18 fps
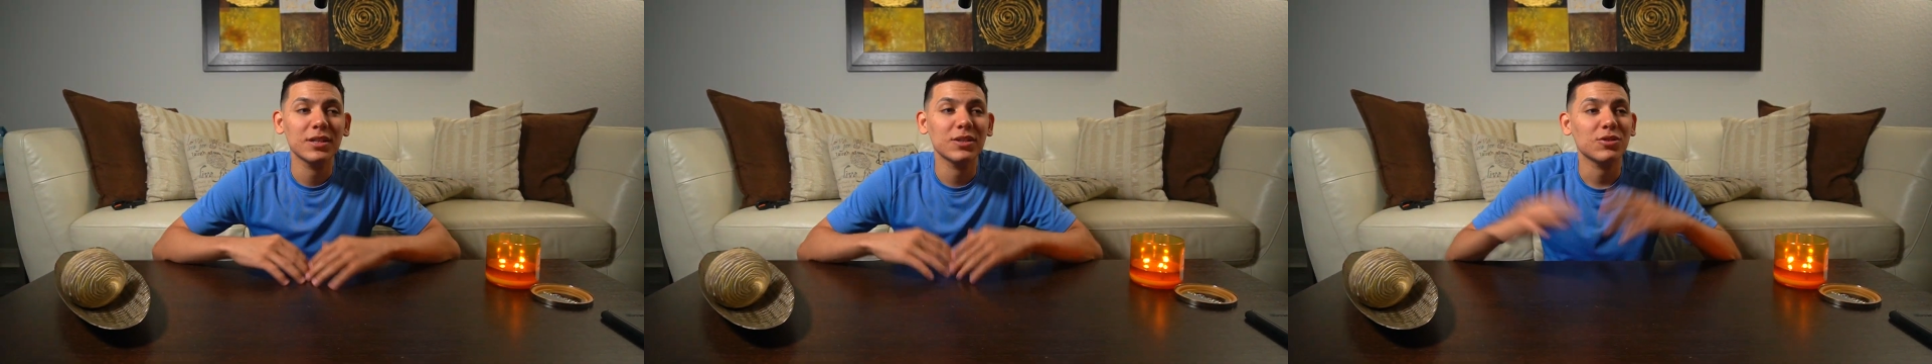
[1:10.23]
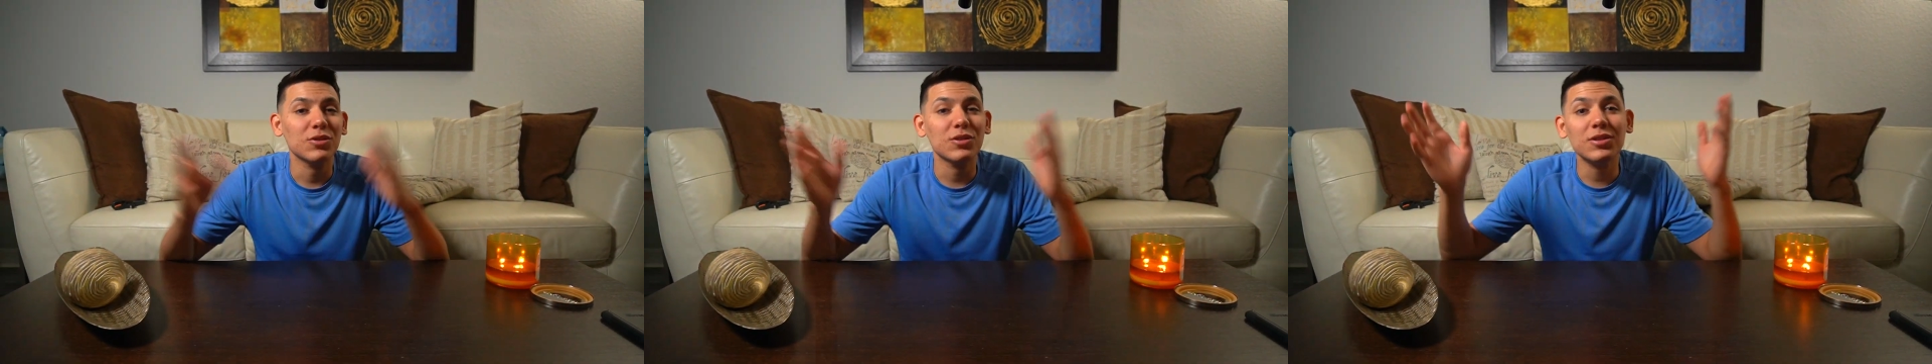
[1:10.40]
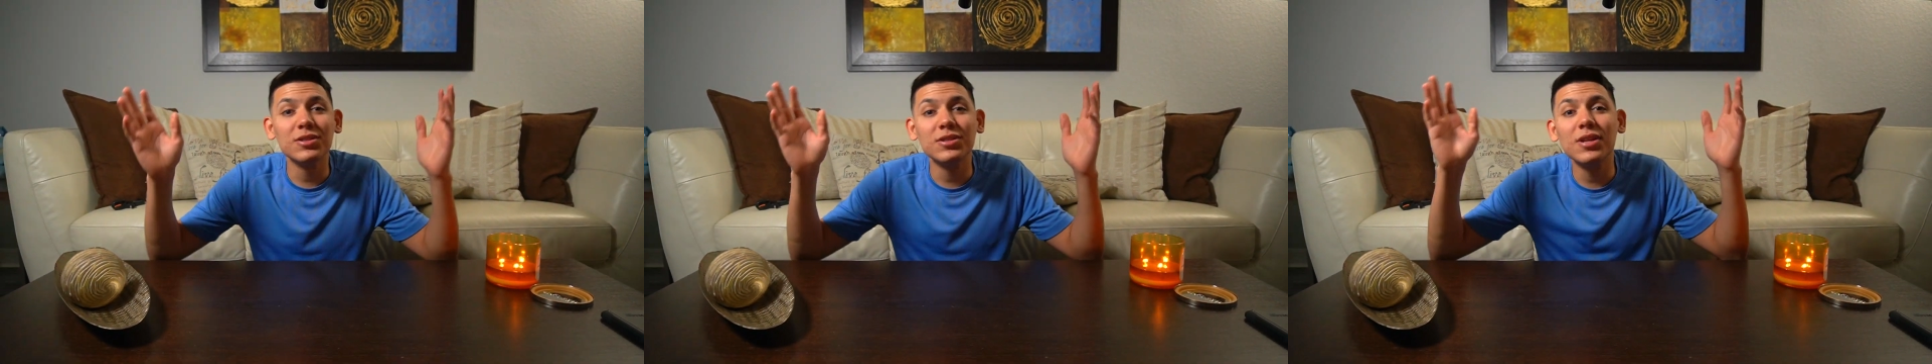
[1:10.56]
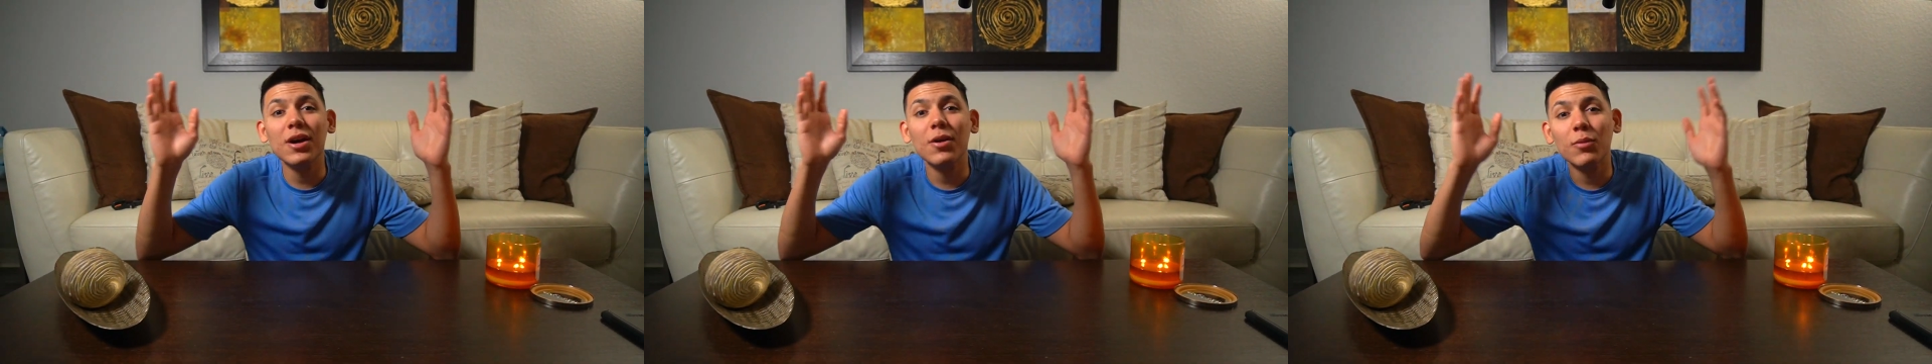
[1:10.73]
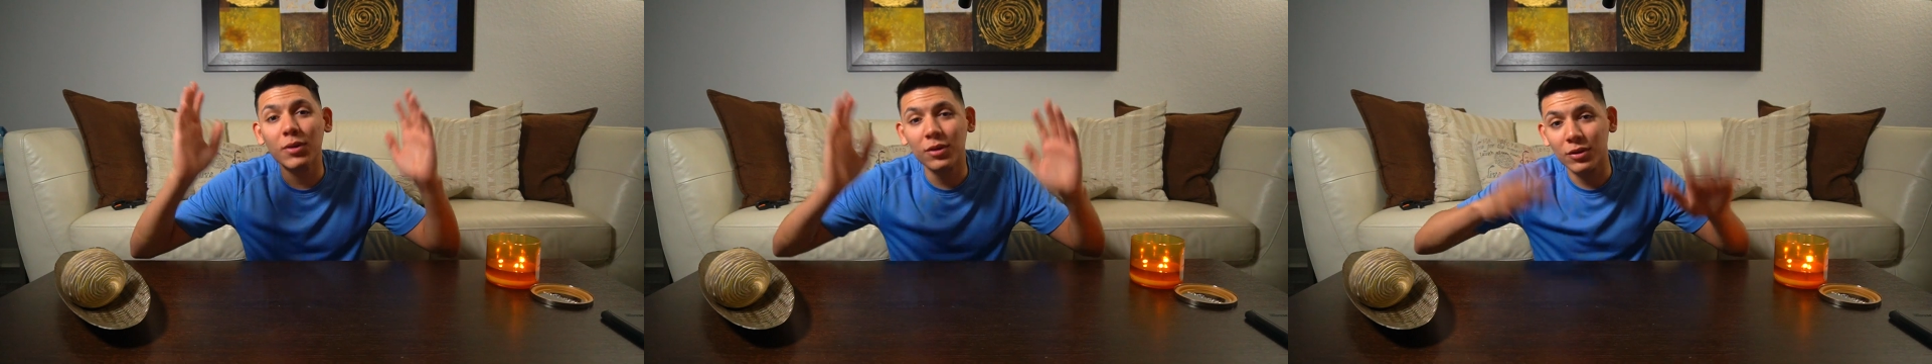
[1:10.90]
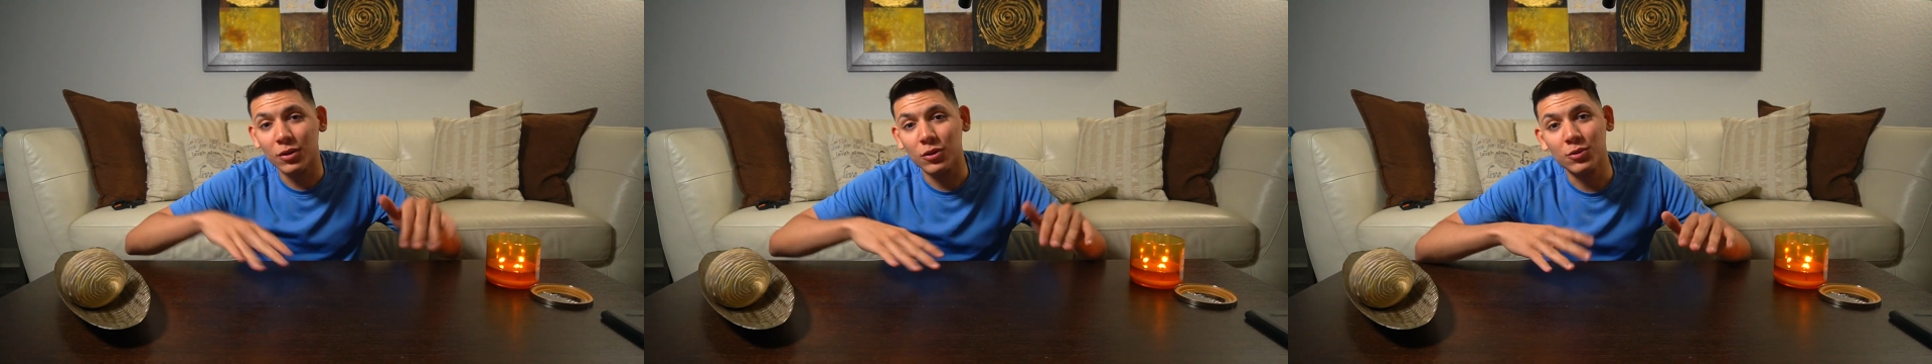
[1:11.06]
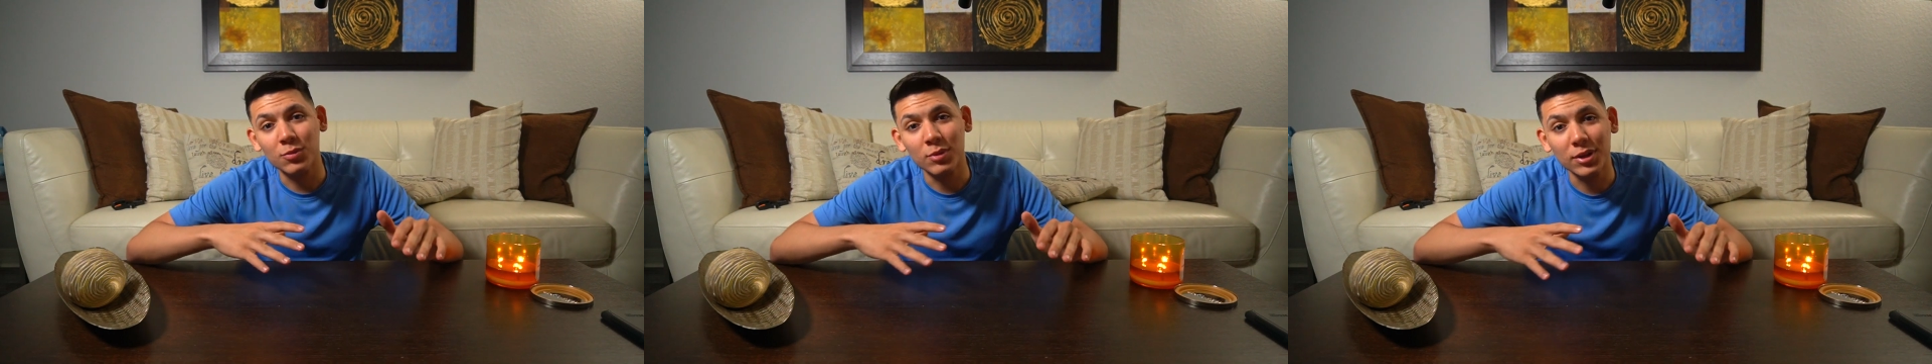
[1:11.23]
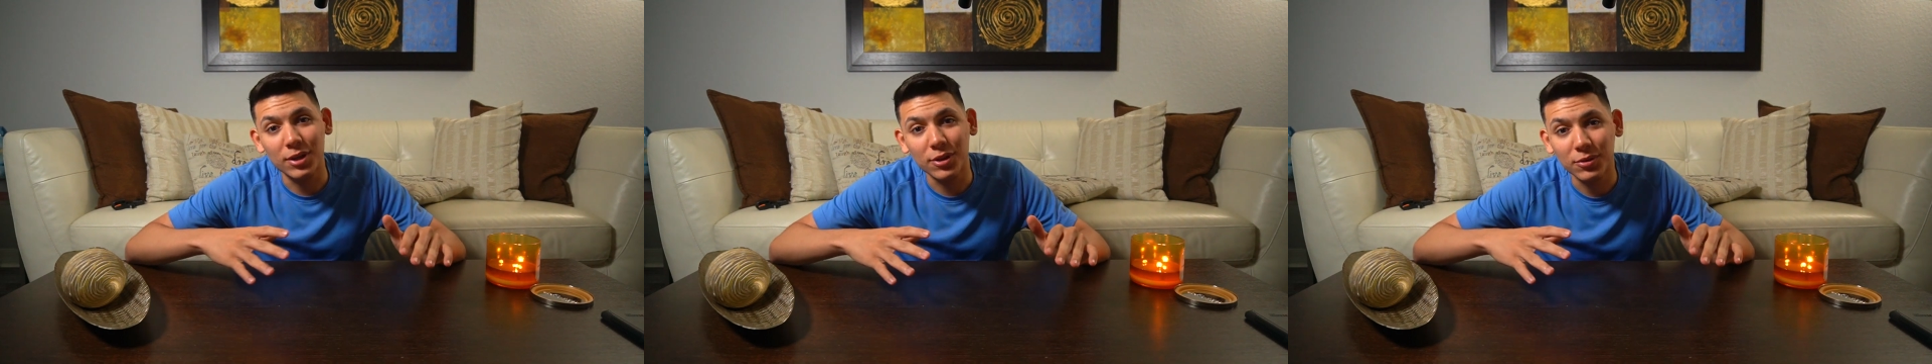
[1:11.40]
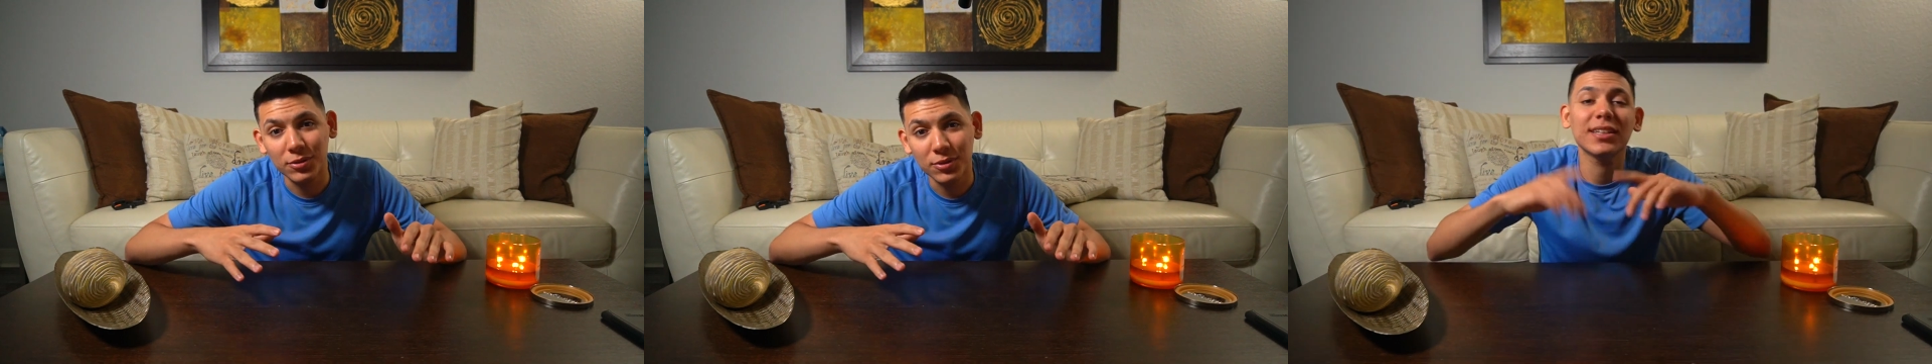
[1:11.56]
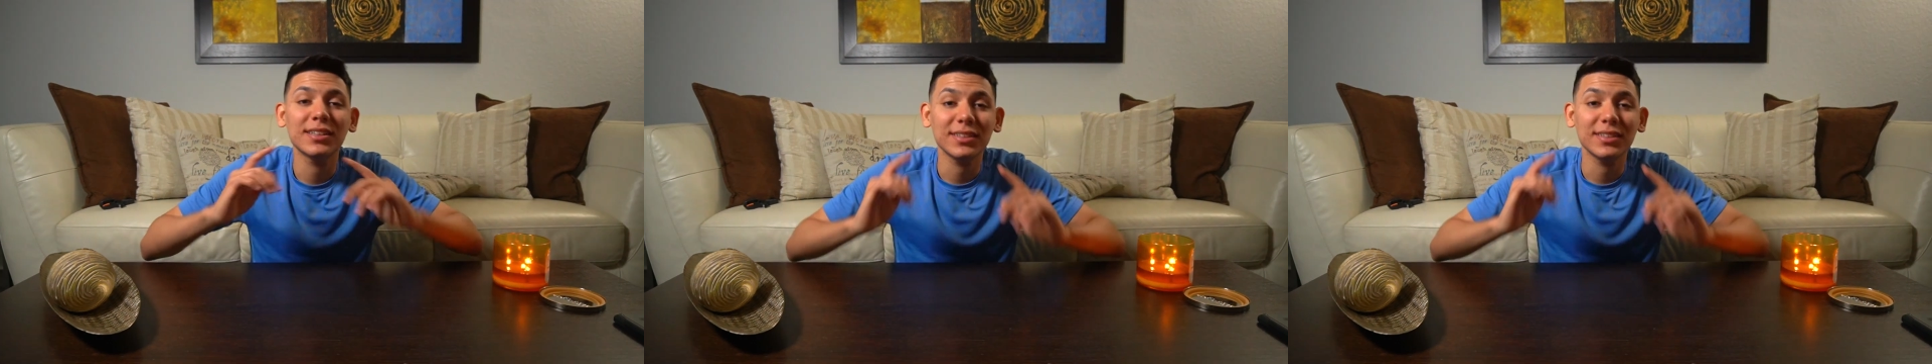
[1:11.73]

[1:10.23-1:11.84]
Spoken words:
So this is not one of those videos.